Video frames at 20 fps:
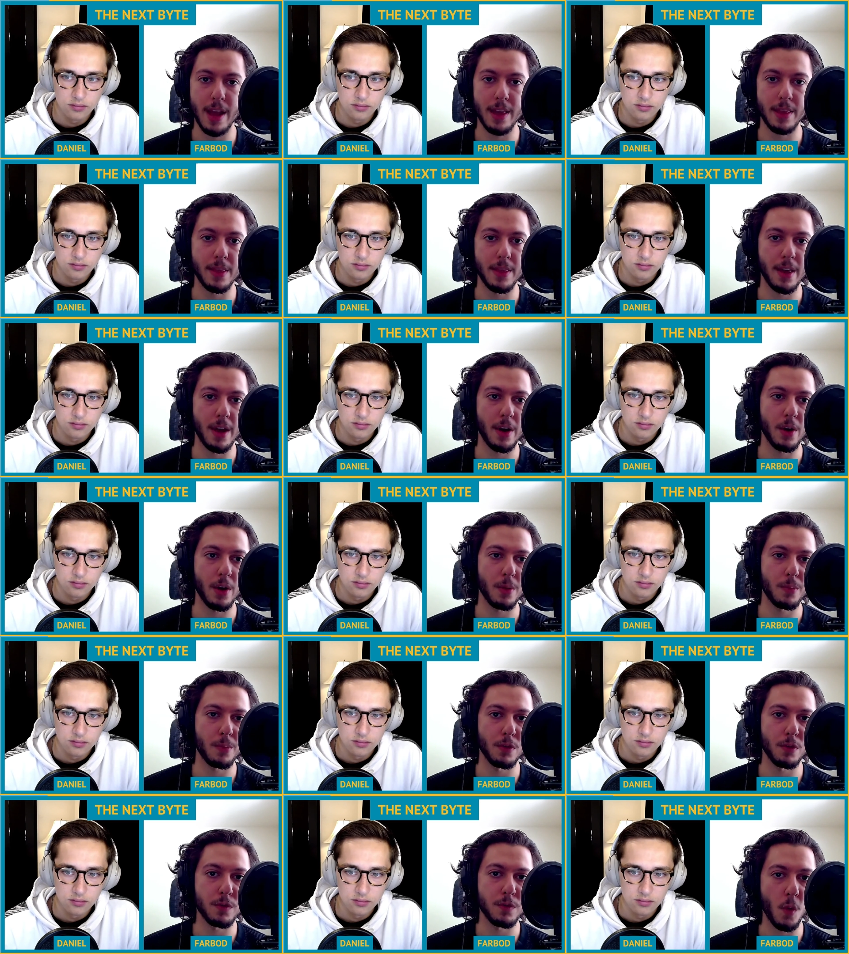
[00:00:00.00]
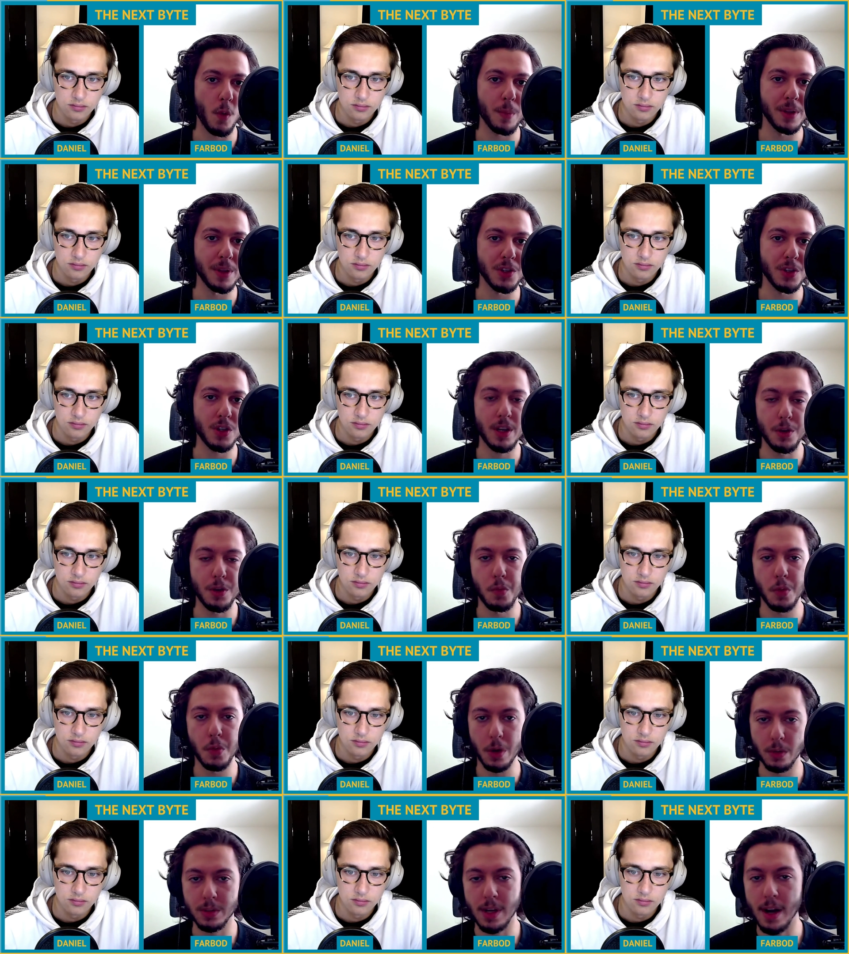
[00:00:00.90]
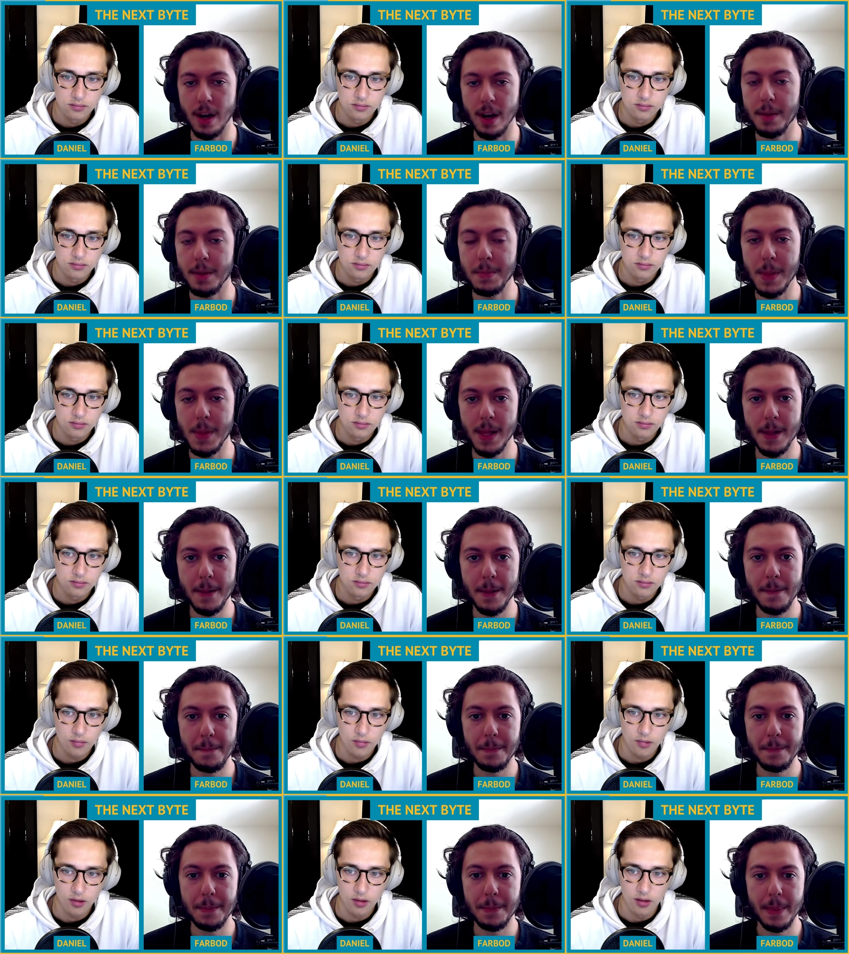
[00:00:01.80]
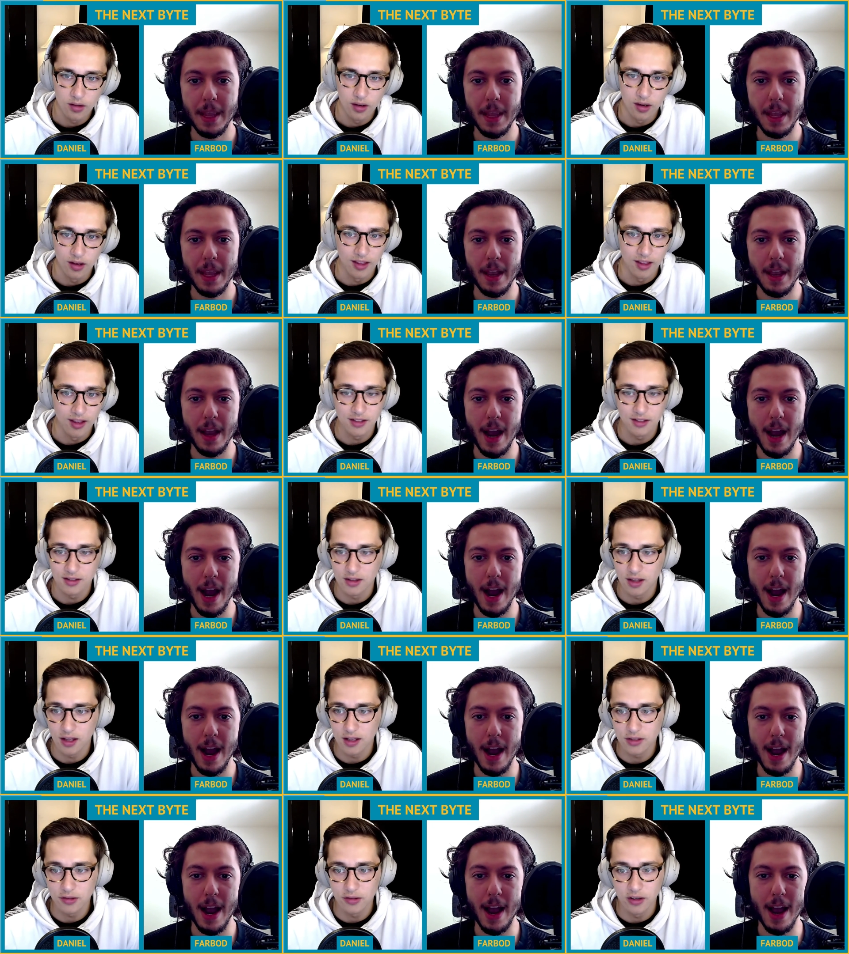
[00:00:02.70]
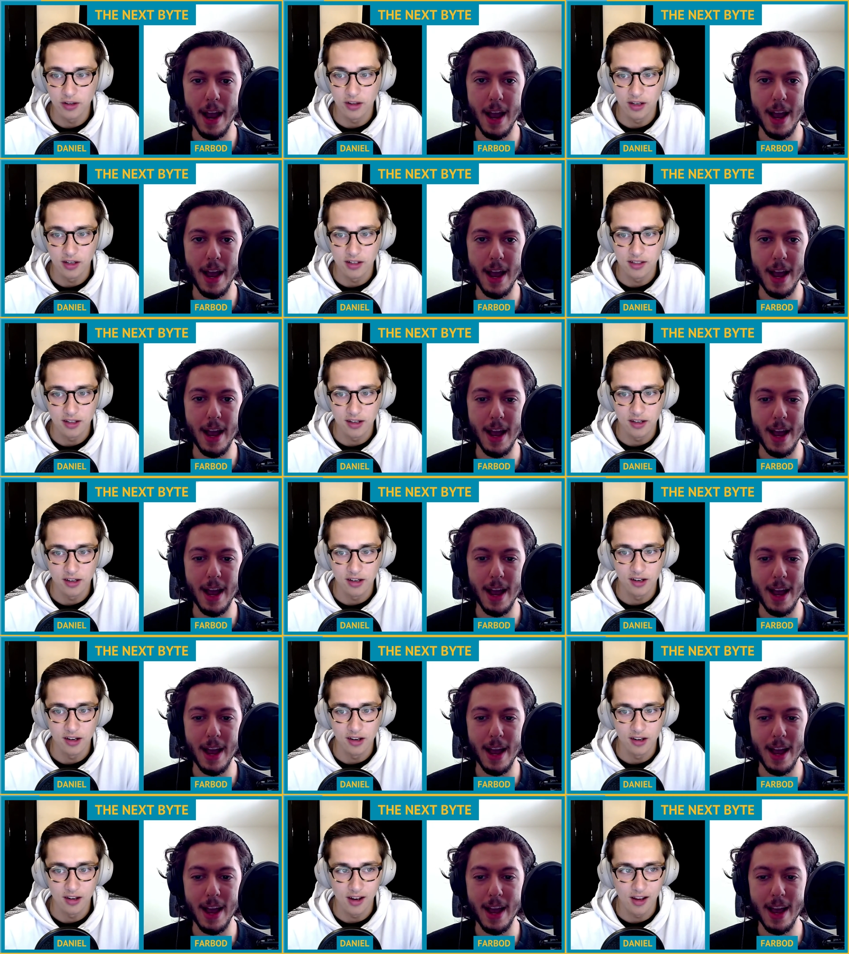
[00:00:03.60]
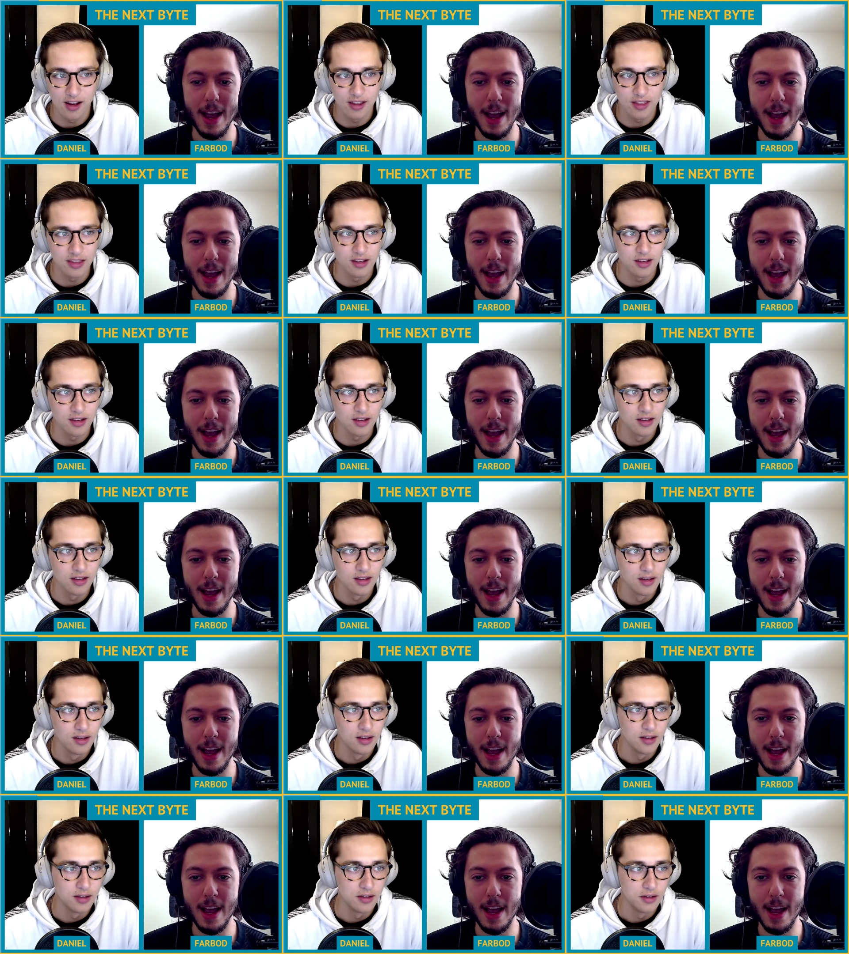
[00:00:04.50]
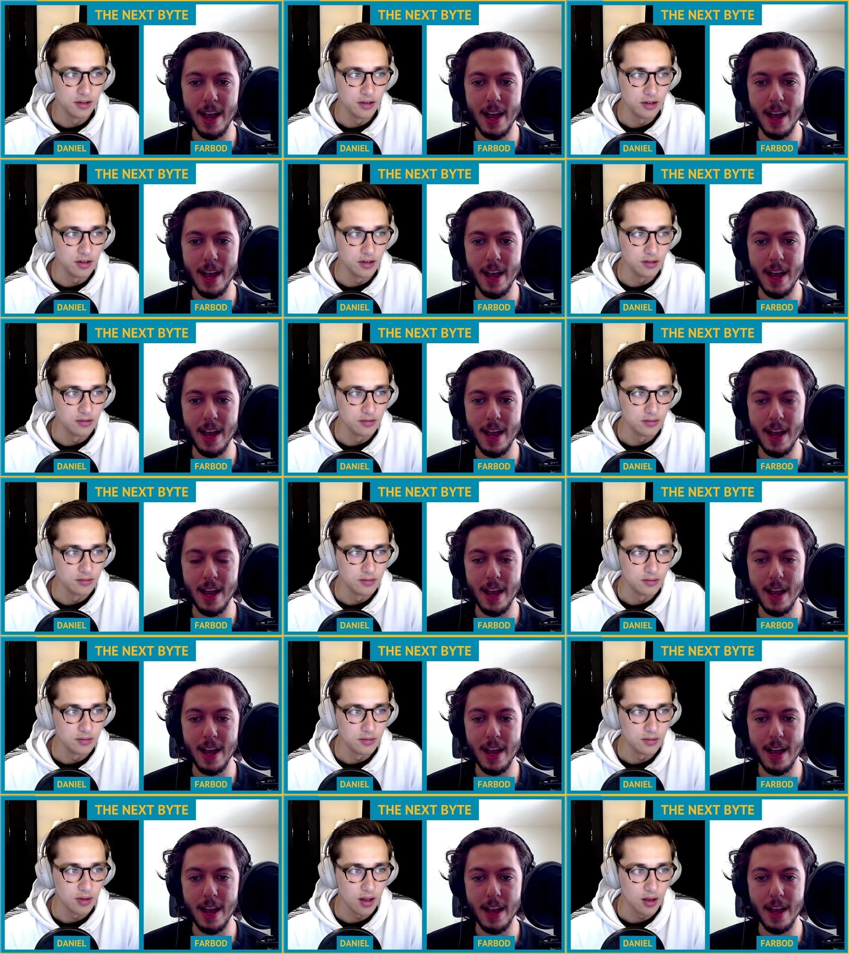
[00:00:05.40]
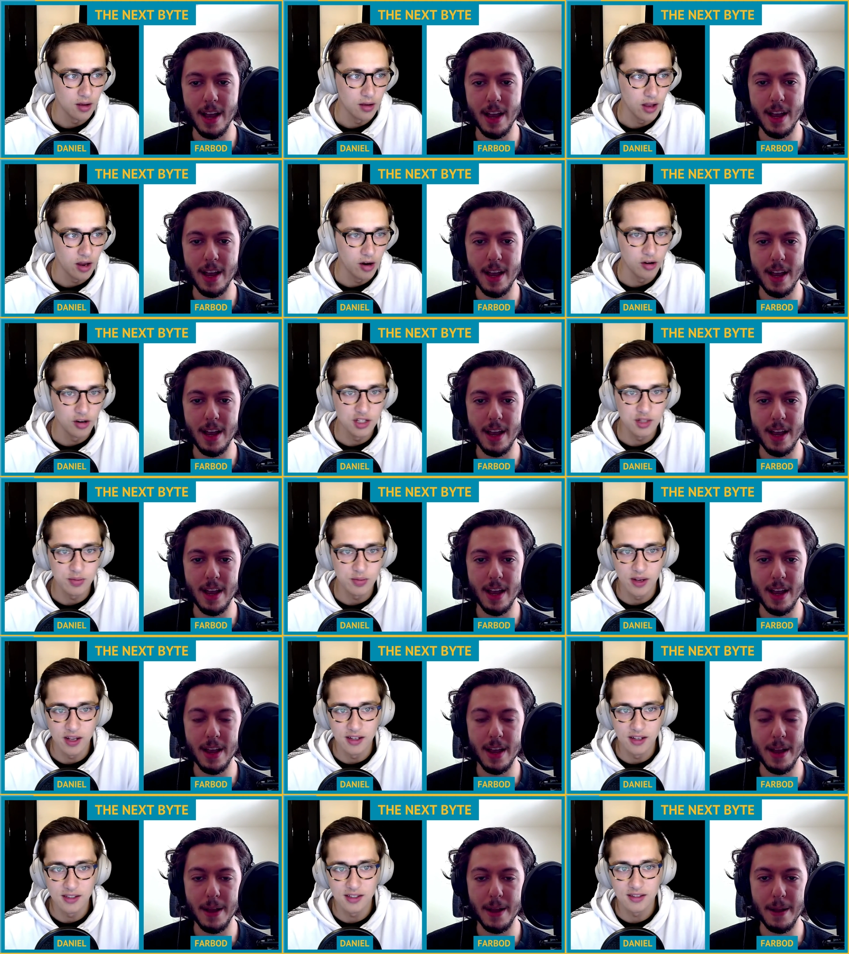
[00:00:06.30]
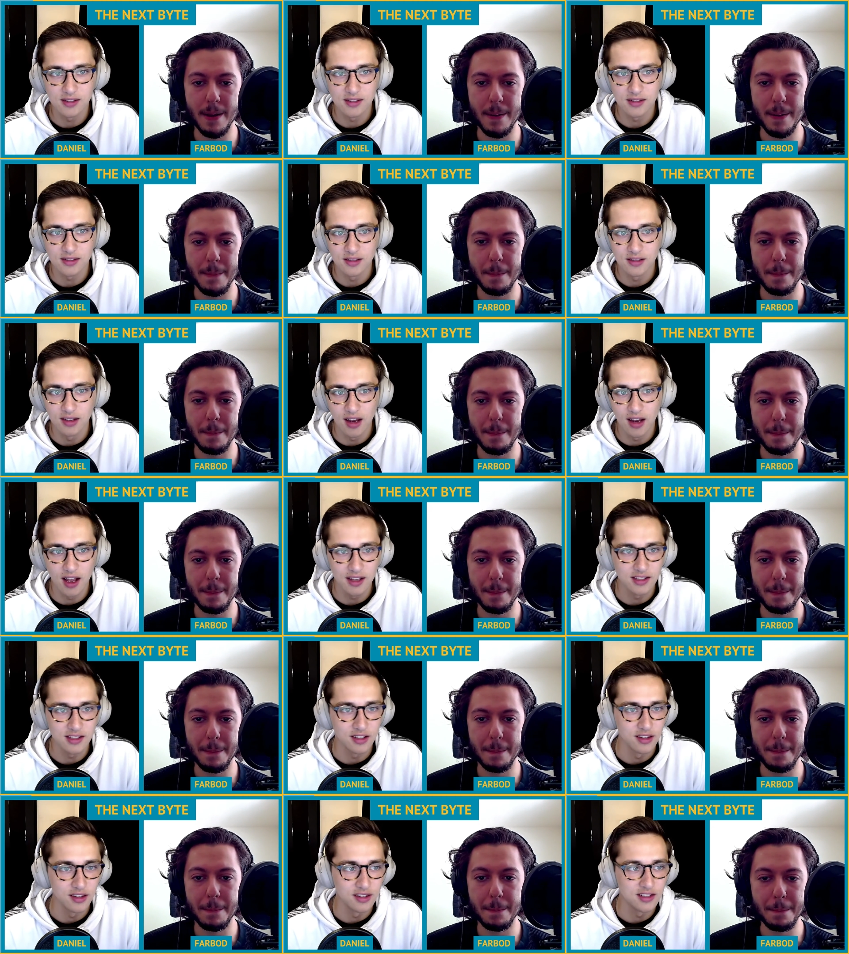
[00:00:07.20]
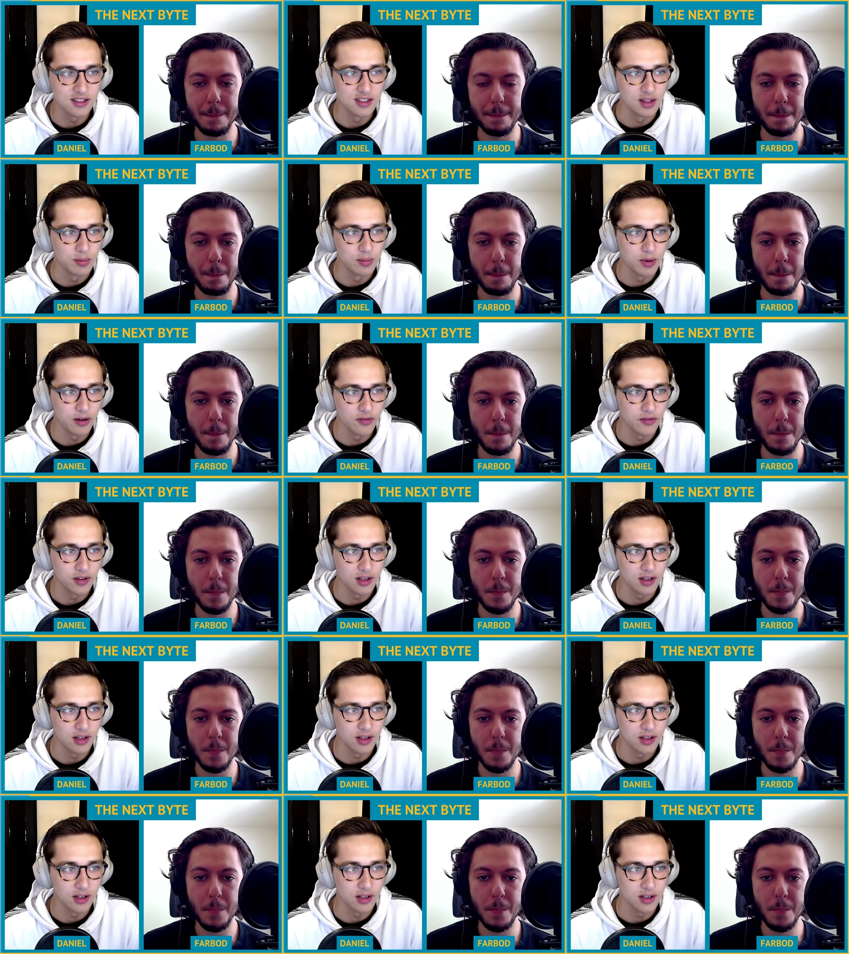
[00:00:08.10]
Speaker 1: and their performance in real time.
Speaker 2: Yeah, that's that's really exciting. I think, you know, aerospace, NASA, this is the perfect